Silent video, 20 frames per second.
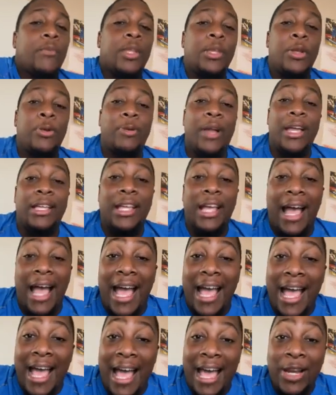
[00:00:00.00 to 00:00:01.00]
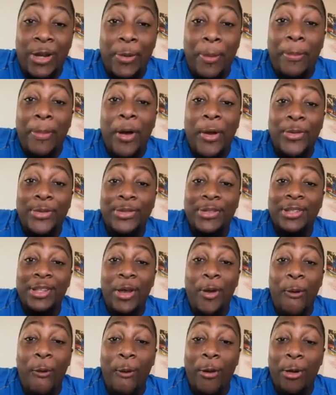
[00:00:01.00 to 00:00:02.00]
You're right. I, I don't post
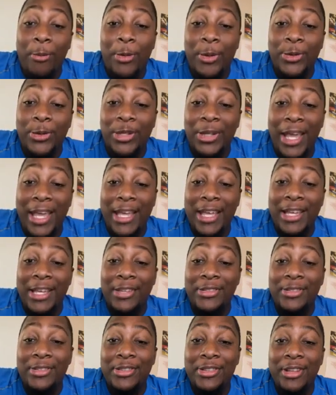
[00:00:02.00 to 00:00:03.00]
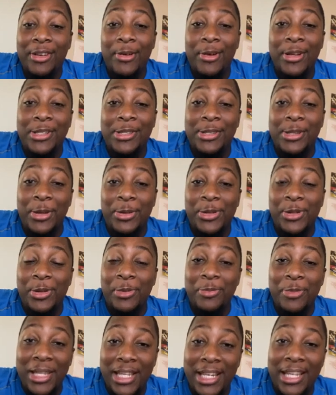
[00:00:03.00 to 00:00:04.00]
horrible days on social
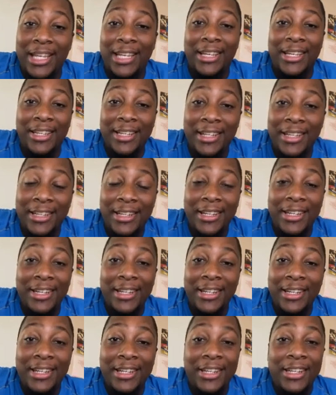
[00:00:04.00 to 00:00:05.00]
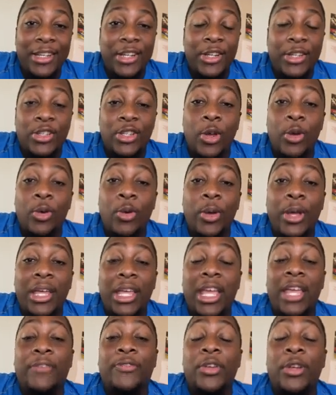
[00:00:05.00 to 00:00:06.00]
media. So
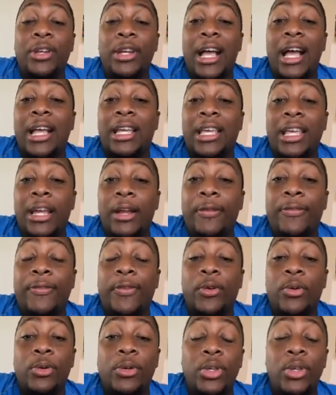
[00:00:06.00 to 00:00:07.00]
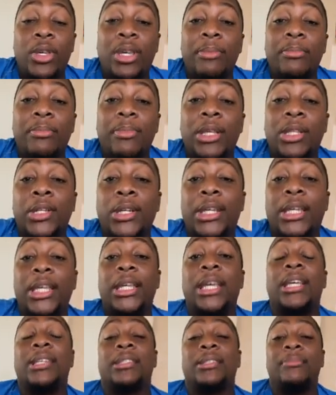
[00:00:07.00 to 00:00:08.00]
if you're not careful, you can be
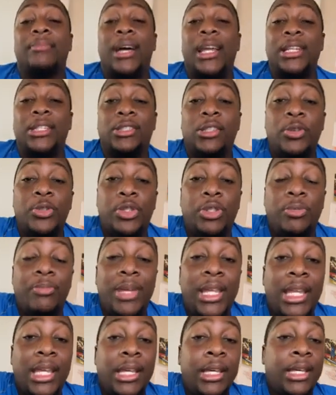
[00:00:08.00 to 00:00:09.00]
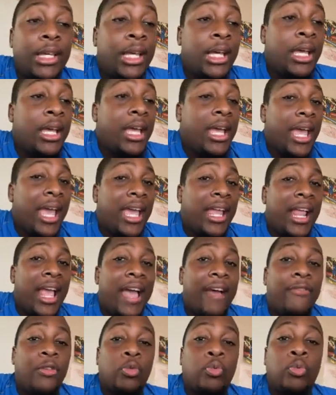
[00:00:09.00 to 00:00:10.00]
looking at somebody's social media and
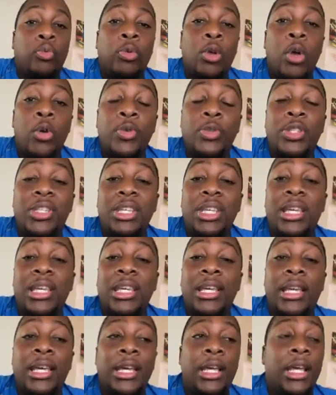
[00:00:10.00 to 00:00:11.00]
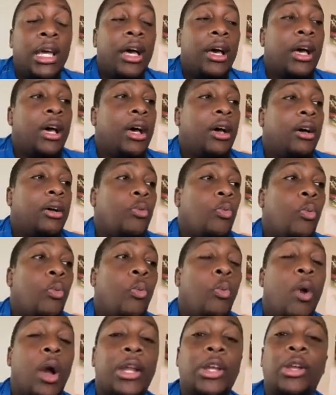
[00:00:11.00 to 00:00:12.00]
have a rosy, uh,
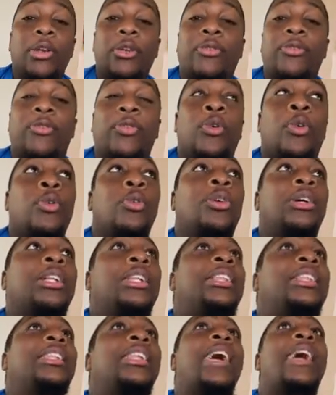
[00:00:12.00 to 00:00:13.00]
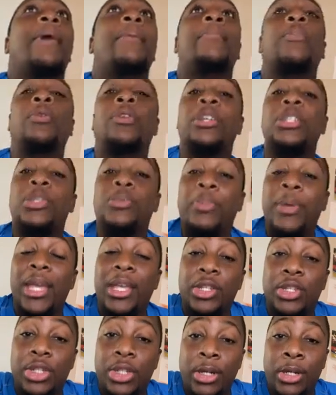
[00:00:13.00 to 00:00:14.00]
wonderful, glamorous
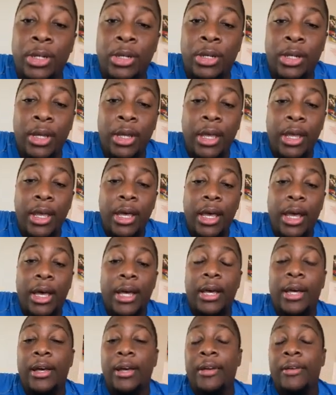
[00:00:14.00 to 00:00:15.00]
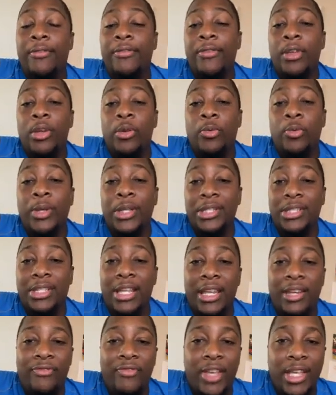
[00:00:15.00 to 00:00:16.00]
picture of real
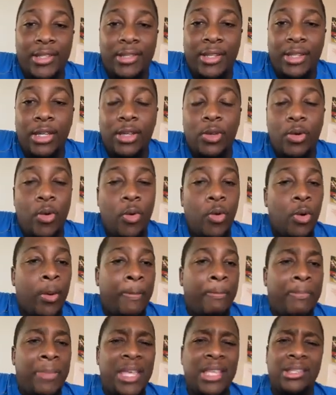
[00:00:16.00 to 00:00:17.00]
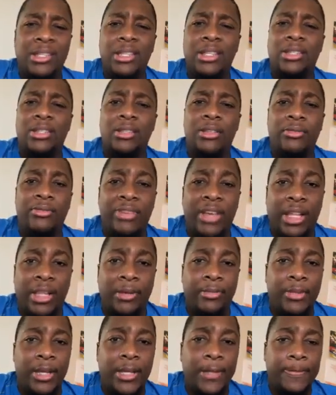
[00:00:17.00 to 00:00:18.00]
estate investing or business
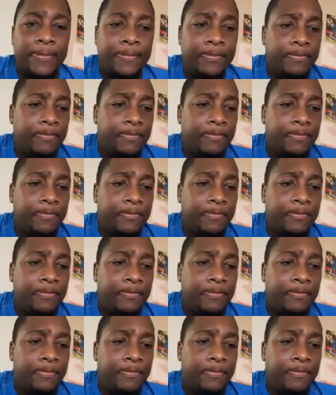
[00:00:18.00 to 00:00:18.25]
development.